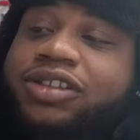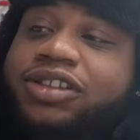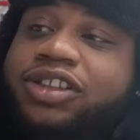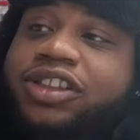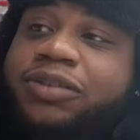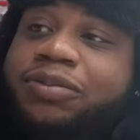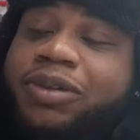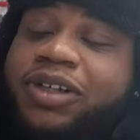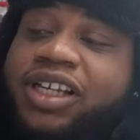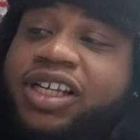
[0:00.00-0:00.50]

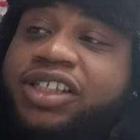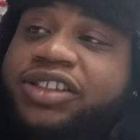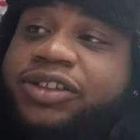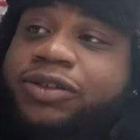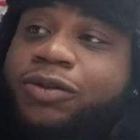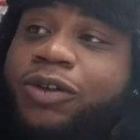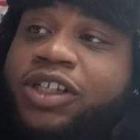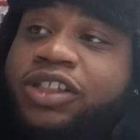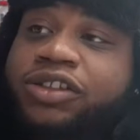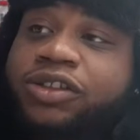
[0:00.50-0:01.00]
She passed
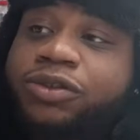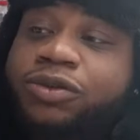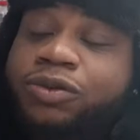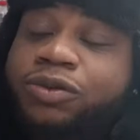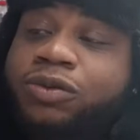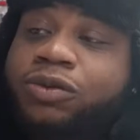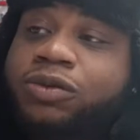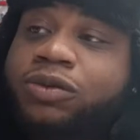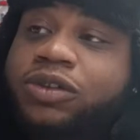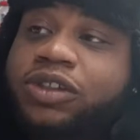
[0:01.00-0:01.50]
away
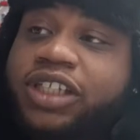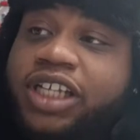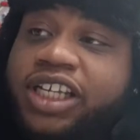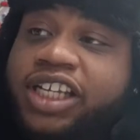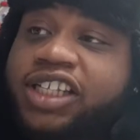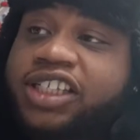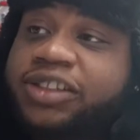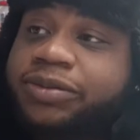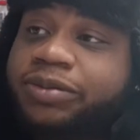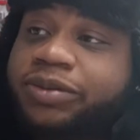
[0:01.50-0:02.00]
2
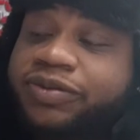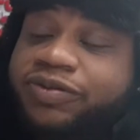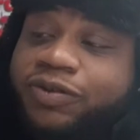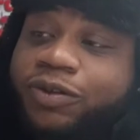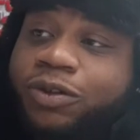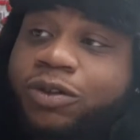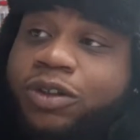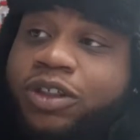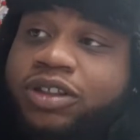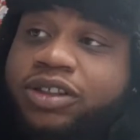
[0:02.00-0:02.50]
days
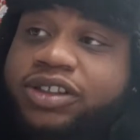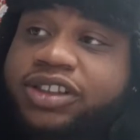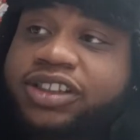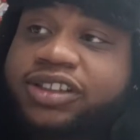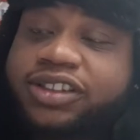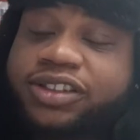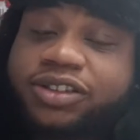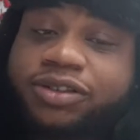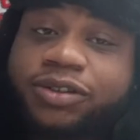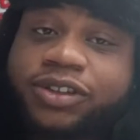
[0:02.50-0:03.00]
before
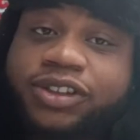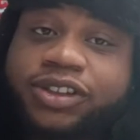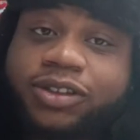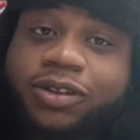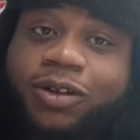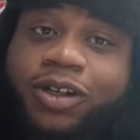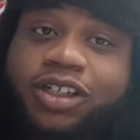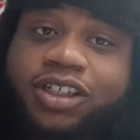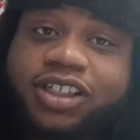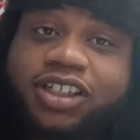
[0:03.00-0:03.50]
season 3
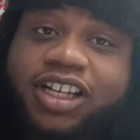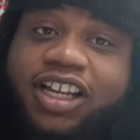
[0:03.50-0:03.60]
started.